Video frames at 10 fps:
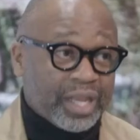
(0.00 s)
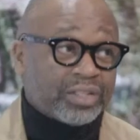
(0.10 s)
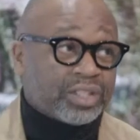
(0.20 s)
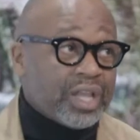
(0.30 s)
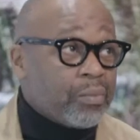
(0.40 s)
And
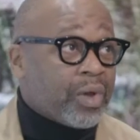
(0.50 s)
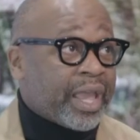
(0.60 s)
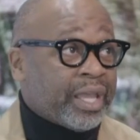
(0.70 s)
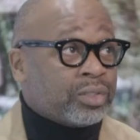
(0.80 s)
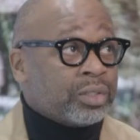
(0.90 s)
in some
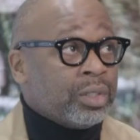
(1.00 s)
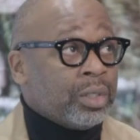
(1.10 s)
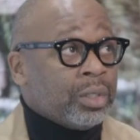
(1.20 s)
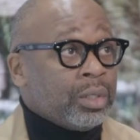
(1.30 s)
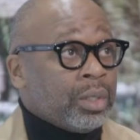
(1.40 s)
ways,
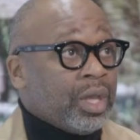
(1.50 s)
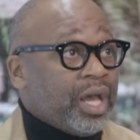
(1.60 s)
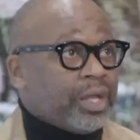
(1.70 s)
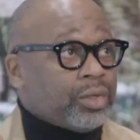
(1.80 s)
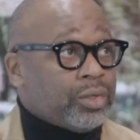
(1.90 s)

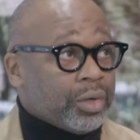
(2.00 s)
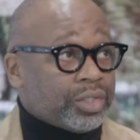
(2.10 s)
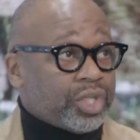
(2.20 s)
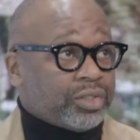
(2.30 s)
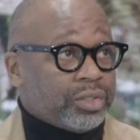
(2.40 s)
uh,
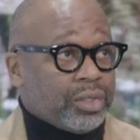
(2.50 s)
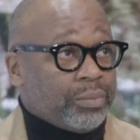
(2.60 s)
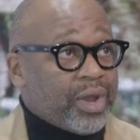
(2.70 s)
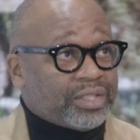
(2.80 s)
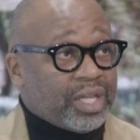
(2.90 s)
Dorchester, the
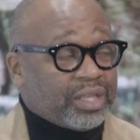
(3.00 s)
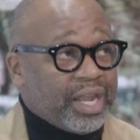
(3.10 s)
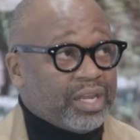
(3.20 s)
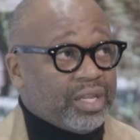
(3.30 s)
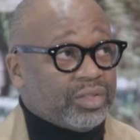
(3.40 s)
project
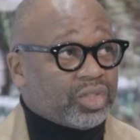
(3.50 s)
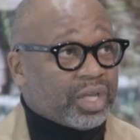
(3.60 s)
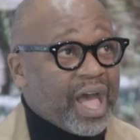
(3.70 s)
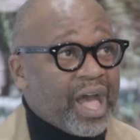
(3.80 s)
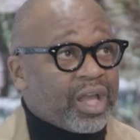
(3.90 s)
that I did in
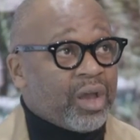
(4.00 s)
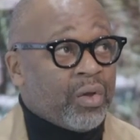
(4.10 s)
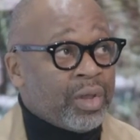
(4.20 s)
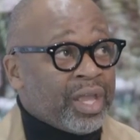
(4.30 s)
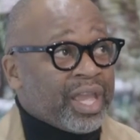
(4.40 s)

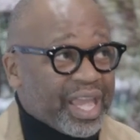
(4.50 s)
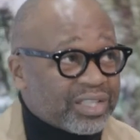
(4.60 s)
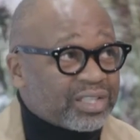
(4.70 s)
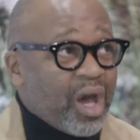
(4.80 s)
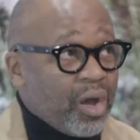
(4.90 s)
Chicago,
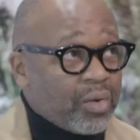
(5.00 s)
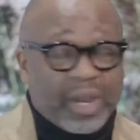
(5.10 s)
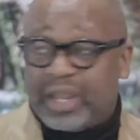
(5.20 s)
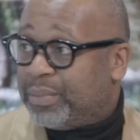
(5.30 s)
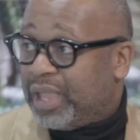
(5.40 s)
it's
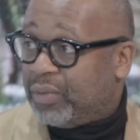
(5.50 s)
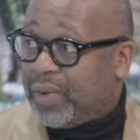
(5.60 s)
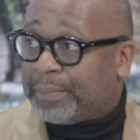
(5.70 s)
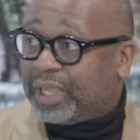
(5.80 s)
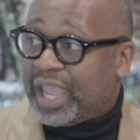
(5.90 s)
already being
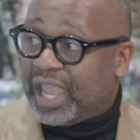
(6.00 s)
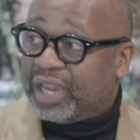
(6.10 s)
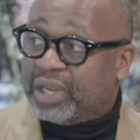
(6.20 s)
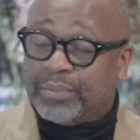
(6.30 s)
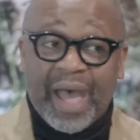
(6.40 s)

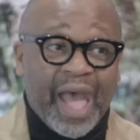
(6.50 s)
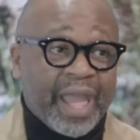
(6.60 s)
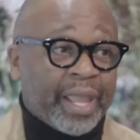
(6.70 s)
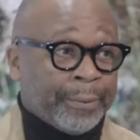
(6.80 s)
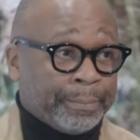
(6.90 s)
replicated by
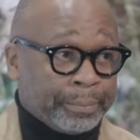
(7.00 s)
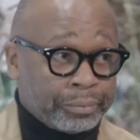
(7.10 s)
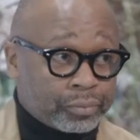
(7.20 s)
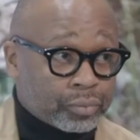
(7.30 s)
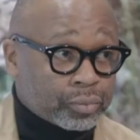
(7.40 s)

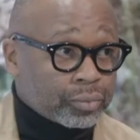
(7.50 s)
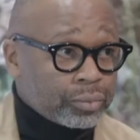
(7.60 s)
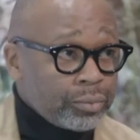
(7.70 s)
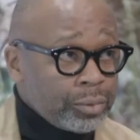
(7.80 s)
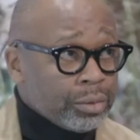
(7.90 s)

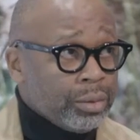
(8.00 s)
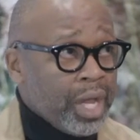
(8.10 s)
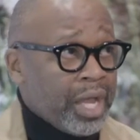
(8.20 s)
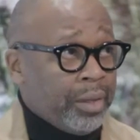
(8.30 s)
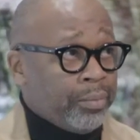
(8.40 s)

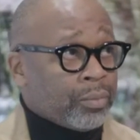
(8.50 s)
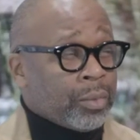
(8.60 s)
um,